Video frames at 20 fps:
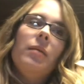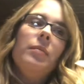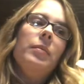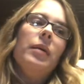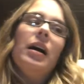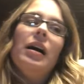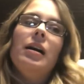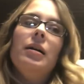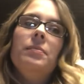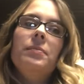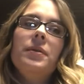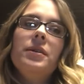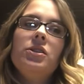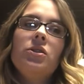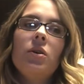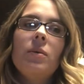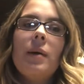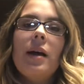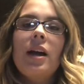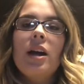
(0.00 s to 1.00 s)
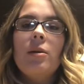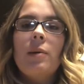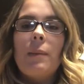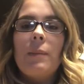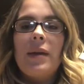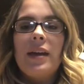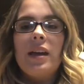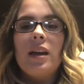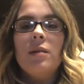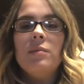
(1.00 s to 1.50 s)
But doing my hair and
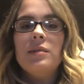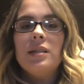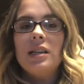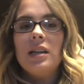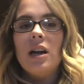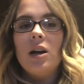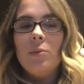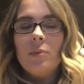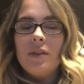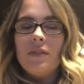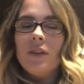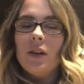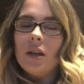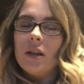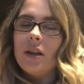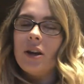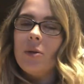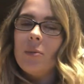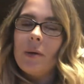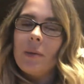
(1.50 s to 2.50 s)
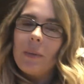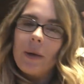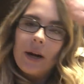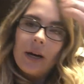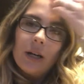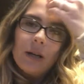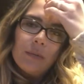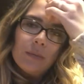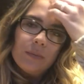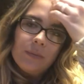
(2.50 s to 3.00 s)
my makeup did help me feel a little bit
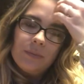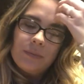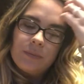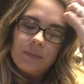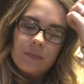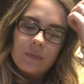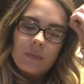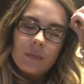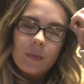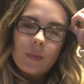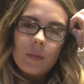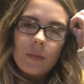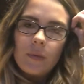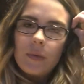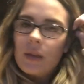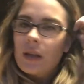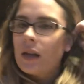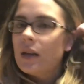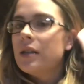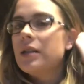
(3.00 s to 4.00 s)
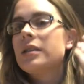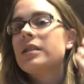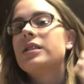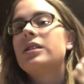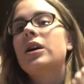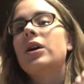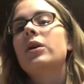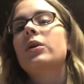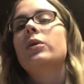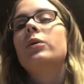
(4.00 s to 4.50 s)
better.
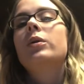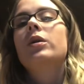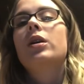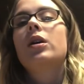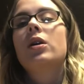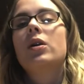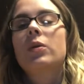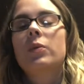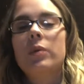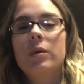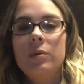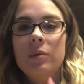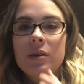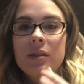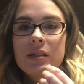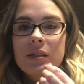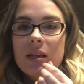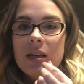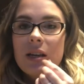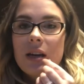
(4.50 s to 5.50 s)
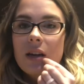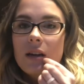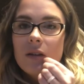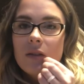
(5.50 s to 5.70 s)
So we will see